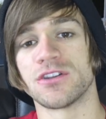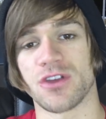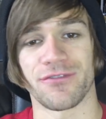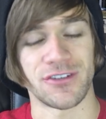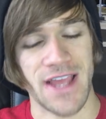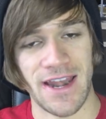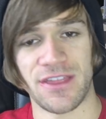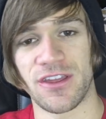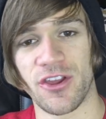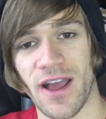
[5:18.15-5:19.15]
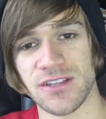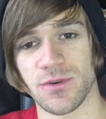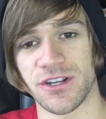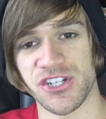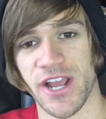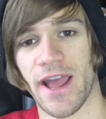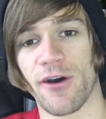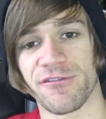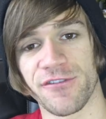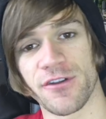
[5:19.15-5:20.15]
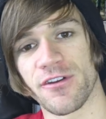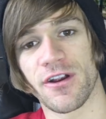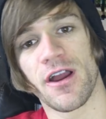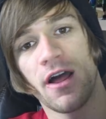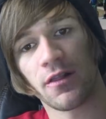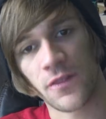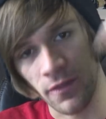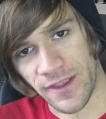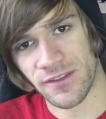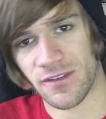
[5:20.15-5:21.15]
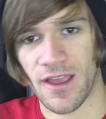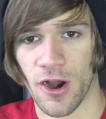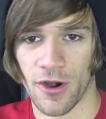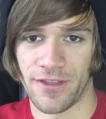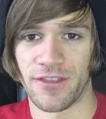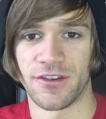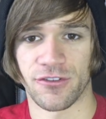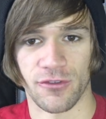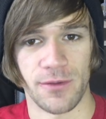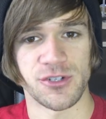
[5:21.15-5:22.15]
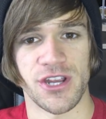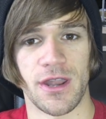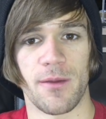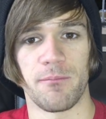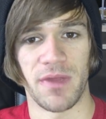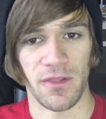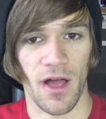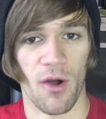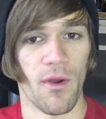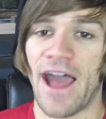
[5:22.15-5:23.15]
So if there's anything you guys want to check out further, links are in the description below.